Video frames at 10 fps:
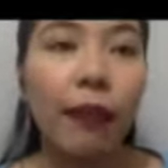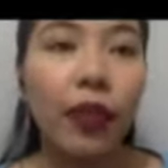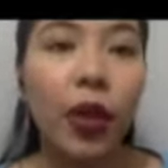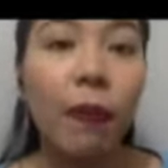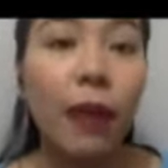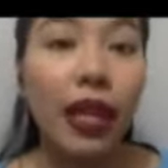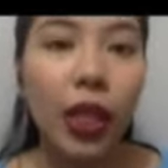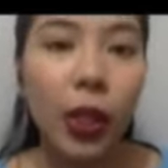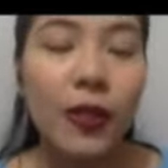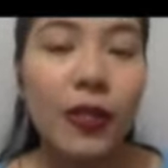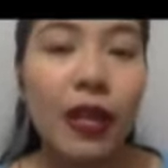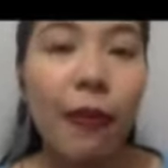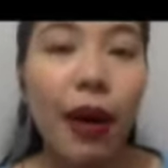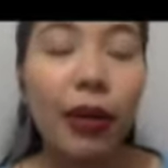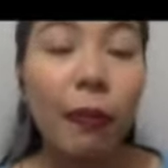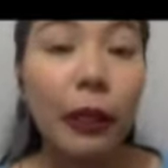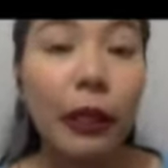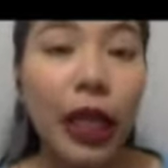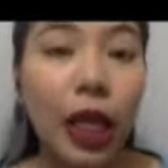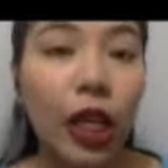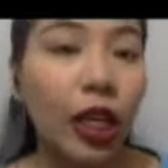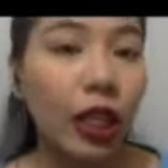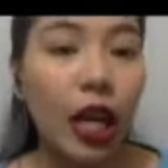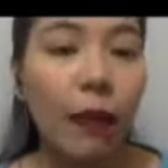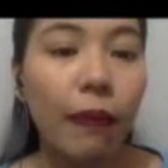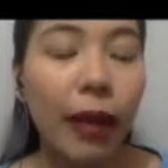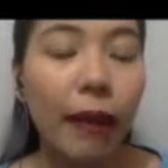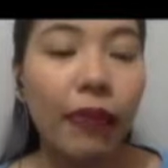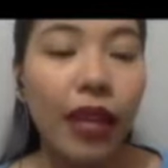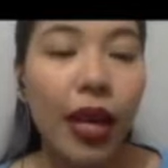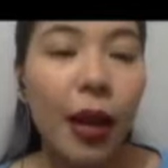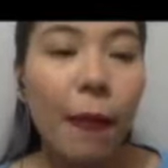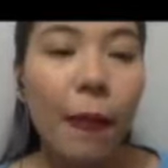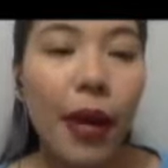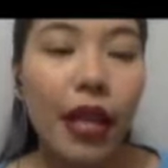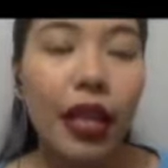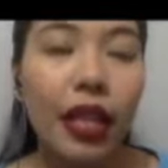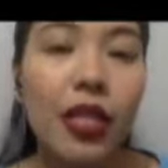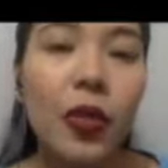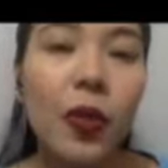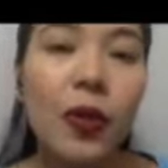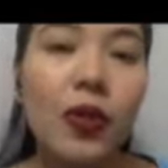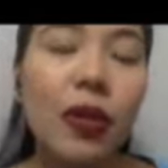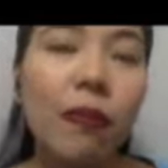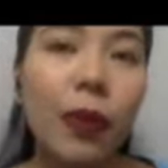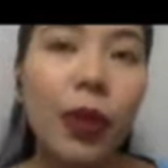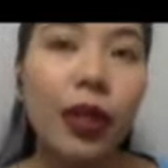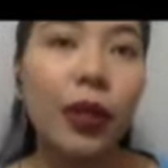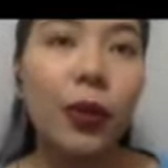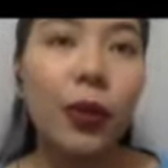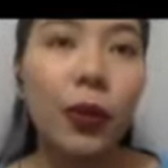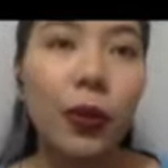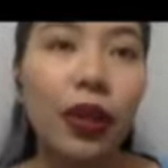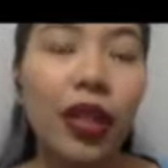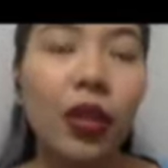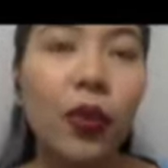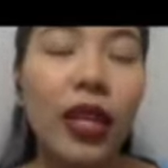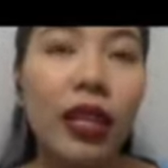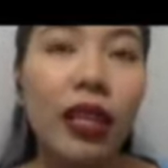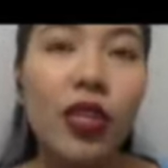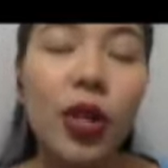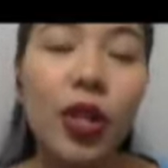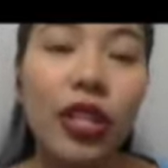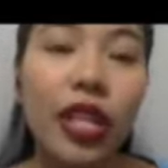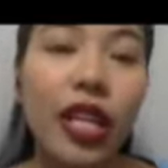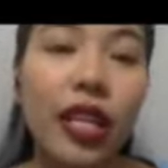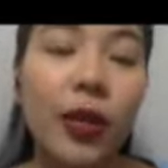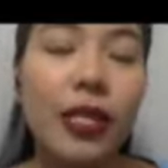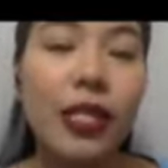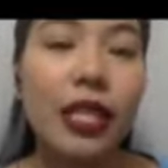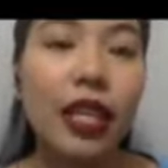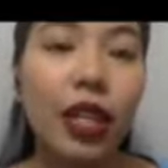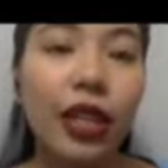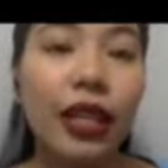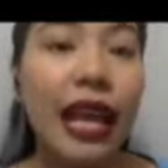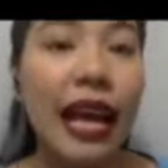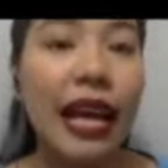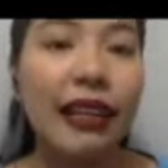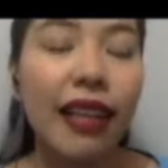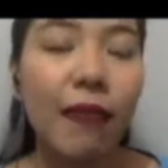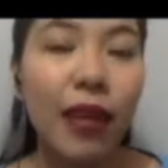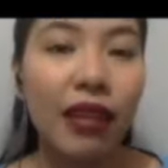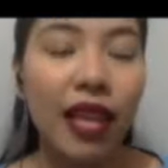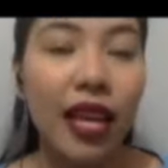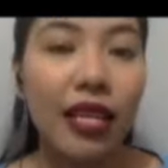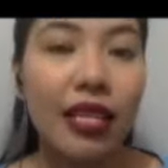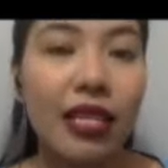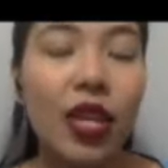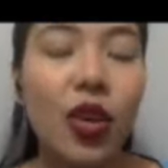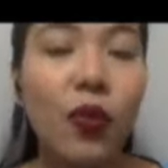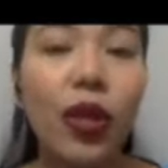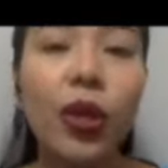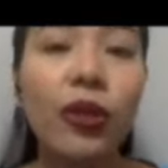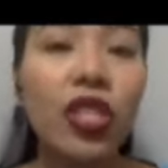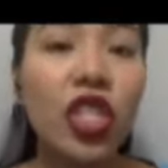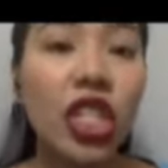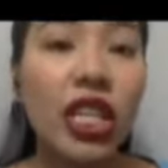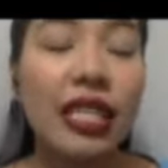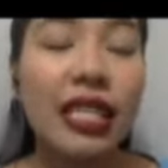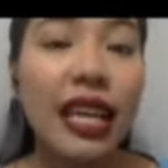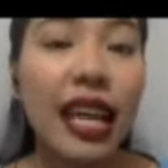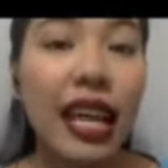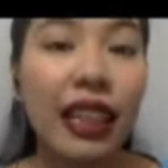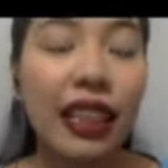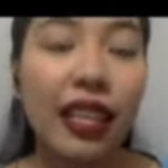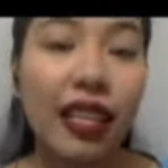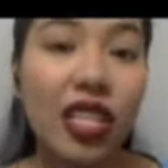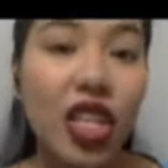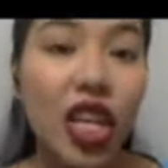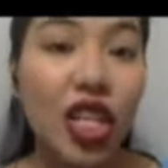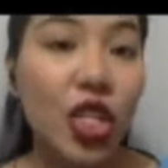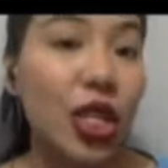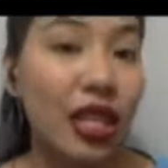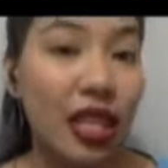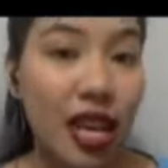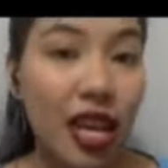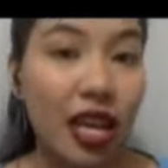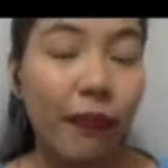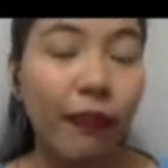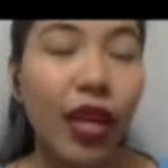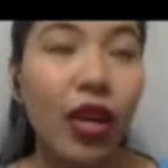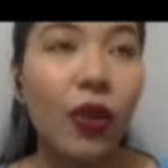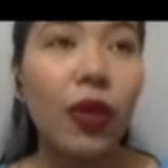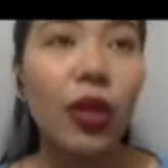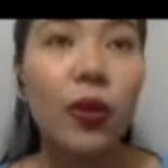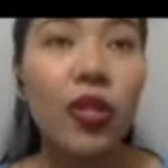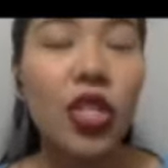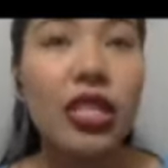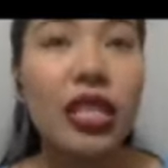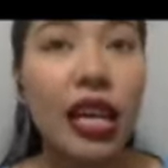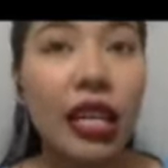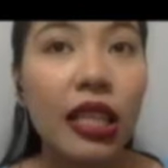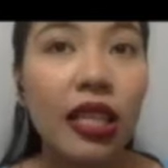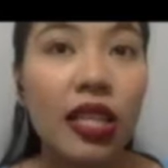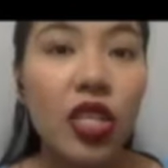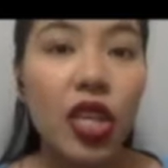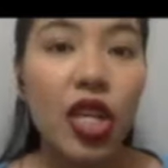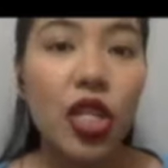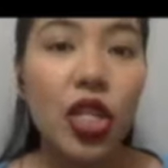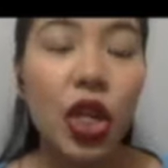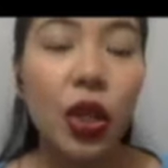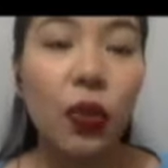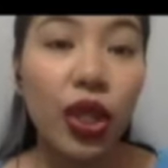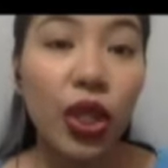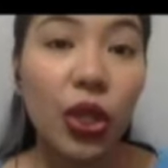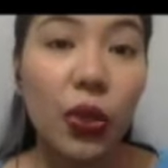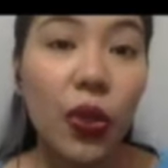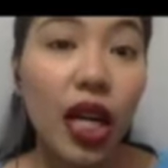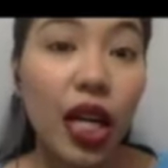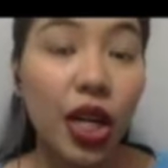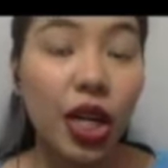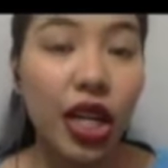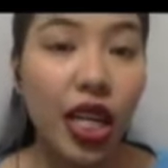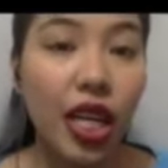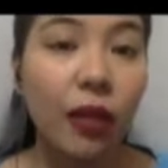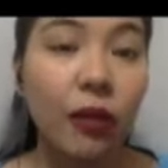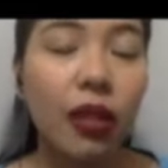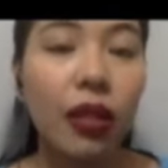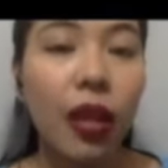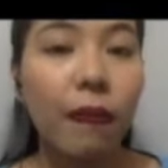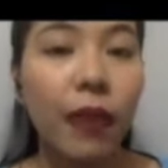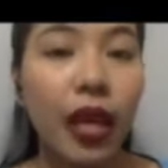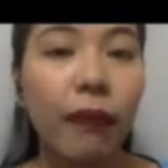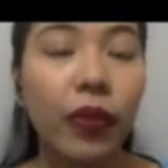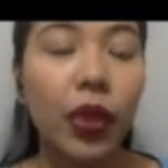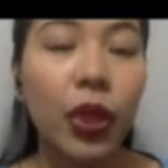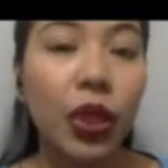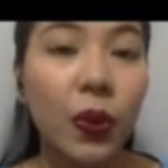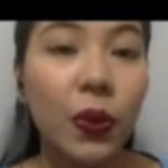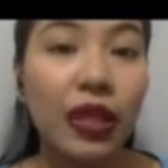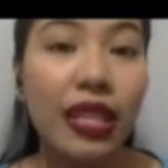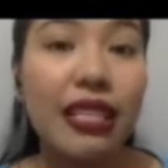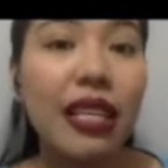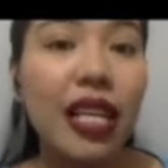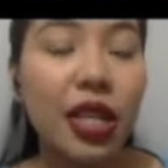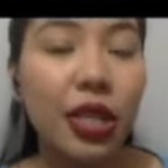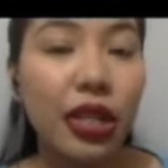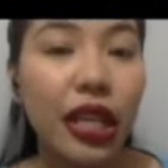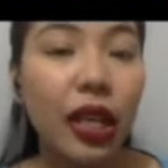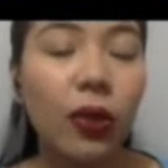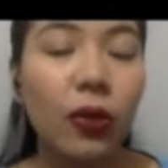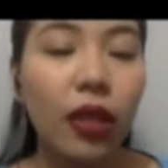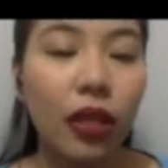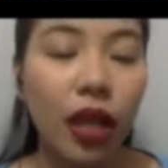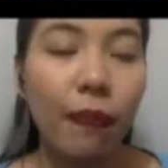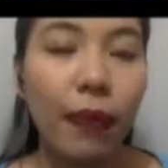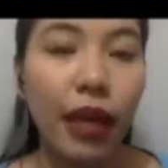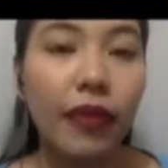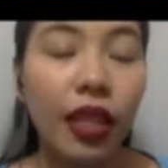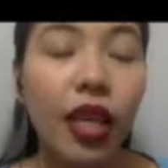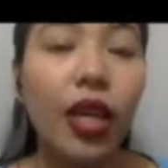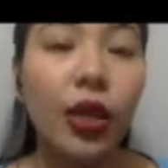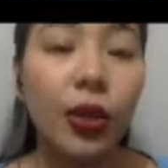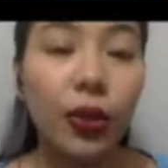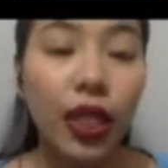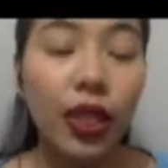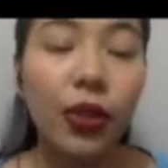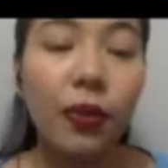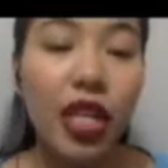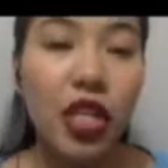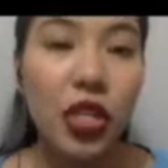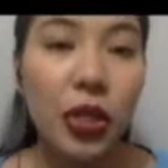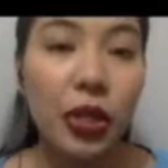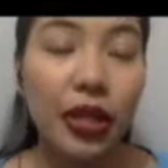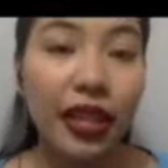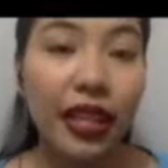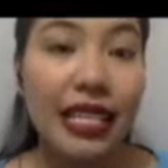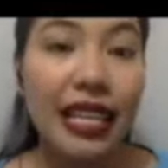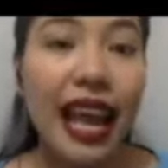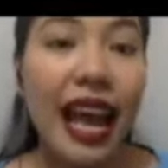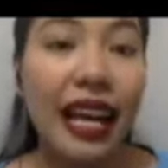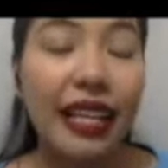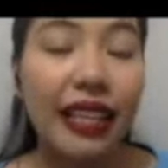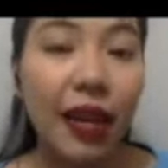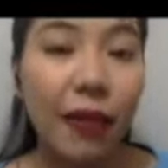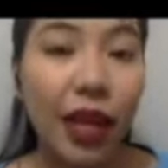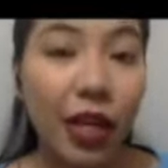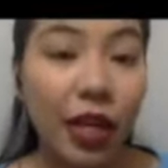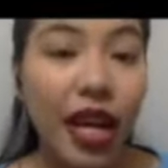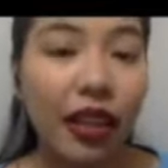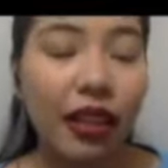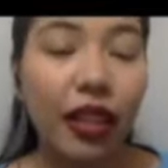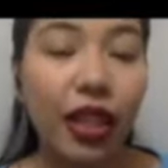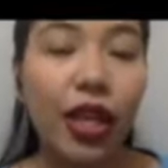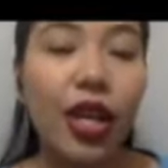opinions about a particular topic. But it is also important to note that when it is already considered an academic text, we don't just end the discussion there. We don't just end the discussion with you agreeing to the topic or you disagreeing to the topic. You need to make sure that as an academic writer,